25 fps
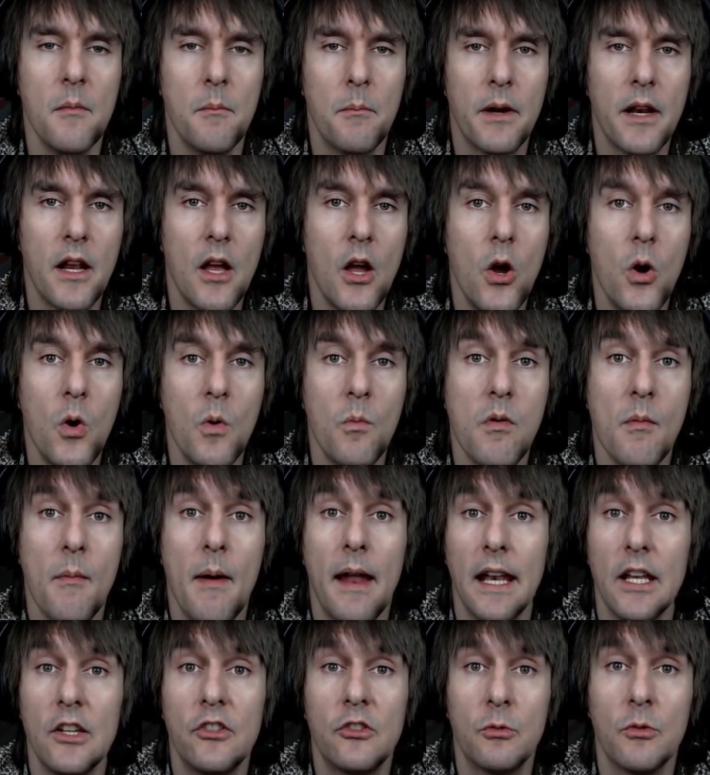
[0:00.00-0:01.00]
But I hope we
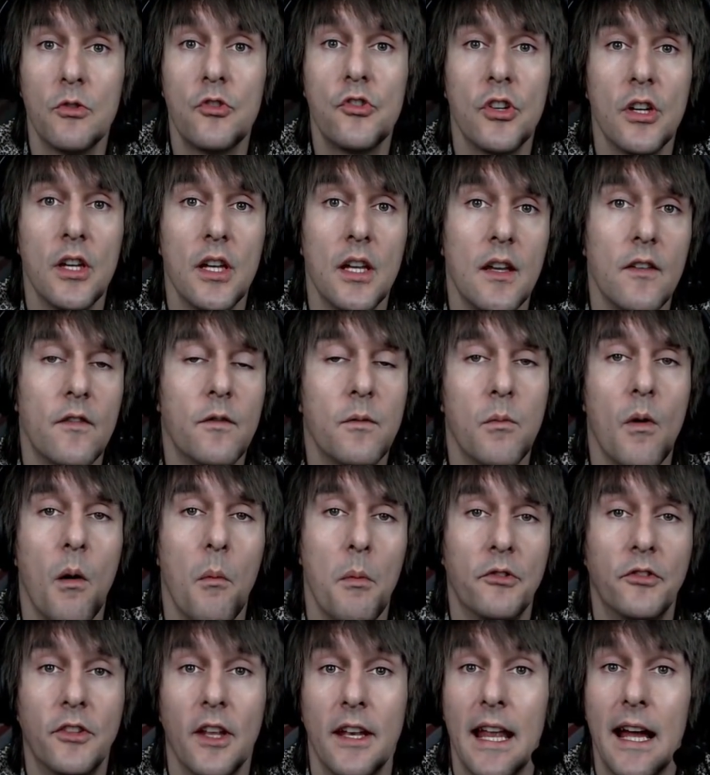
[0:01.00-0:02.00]
manage to achieve what
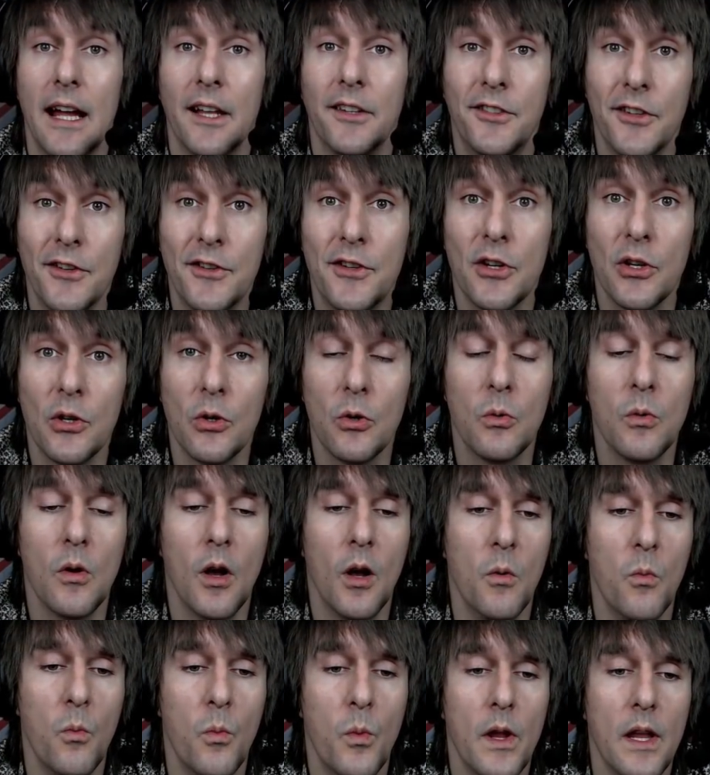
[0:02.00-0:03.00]
we set out to do,
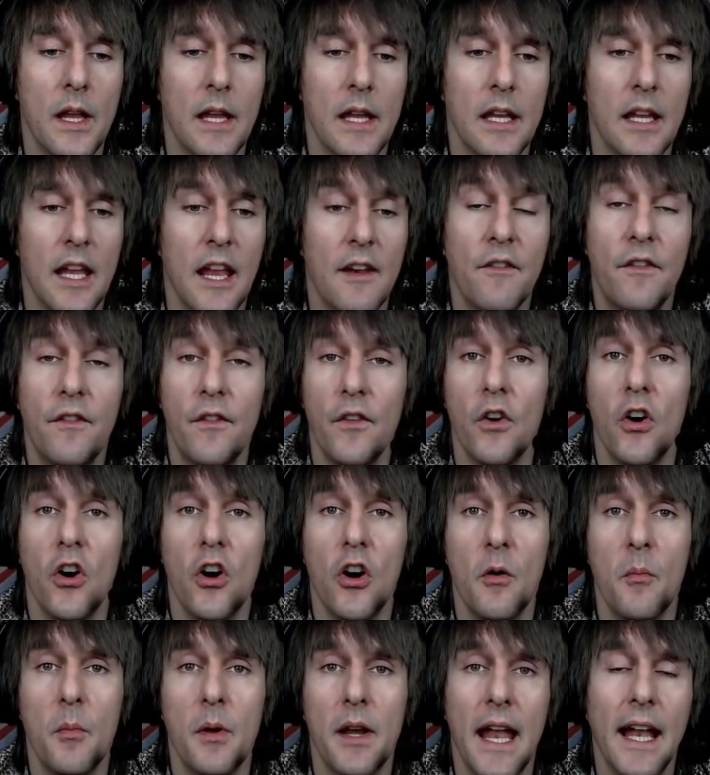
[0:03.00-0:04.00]
and we
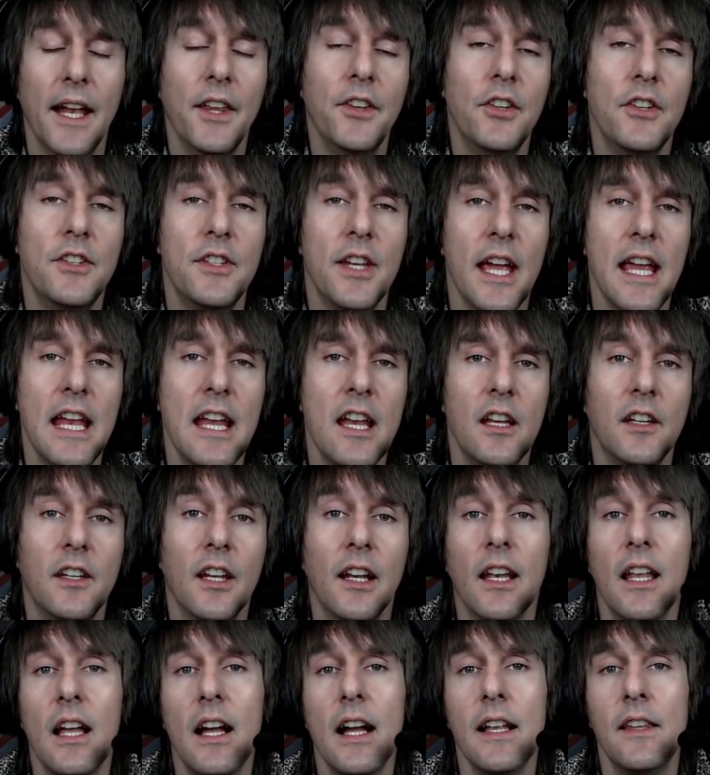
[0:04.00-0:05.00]
inform and entertain and
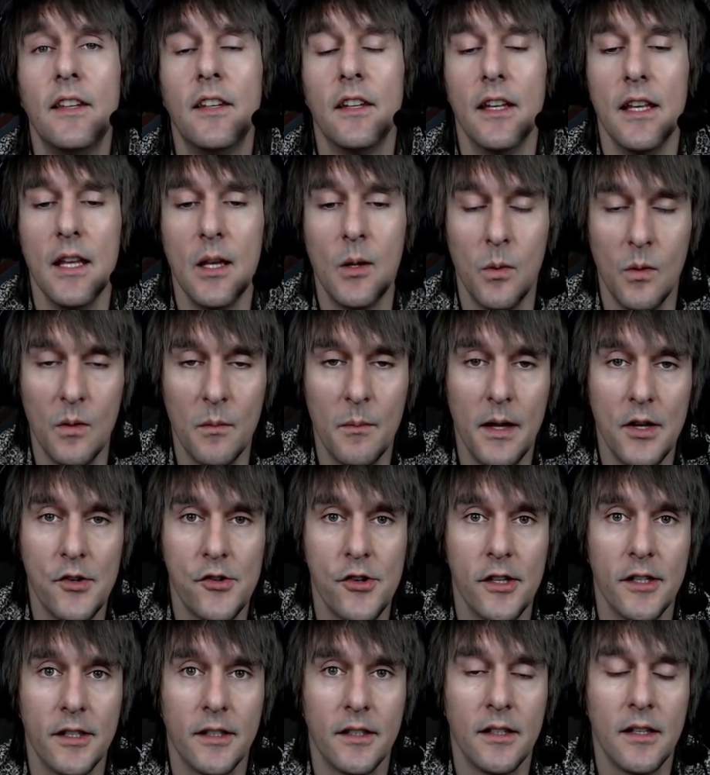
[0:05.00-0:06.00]
delight in equal
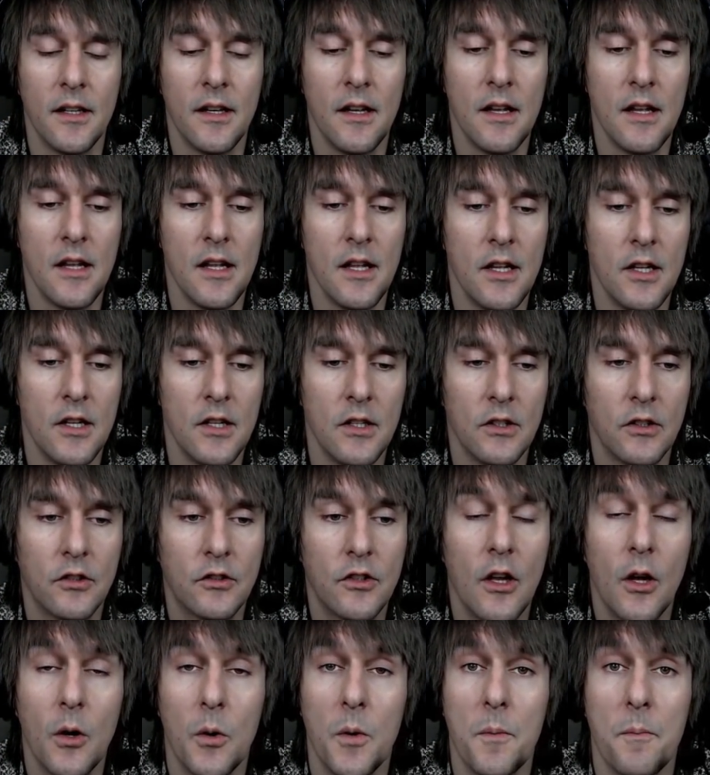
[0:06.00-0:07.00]
measure.
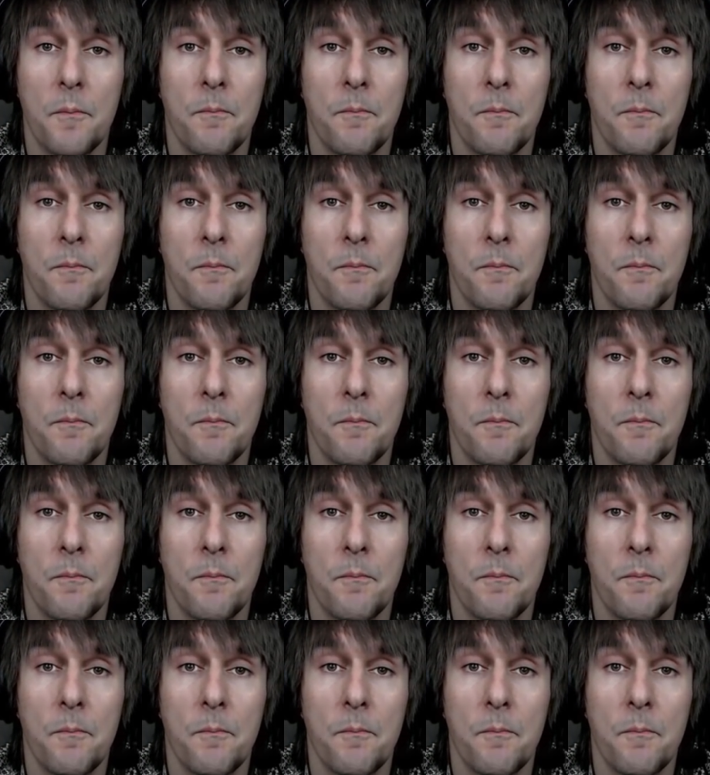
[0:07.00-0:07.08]
So,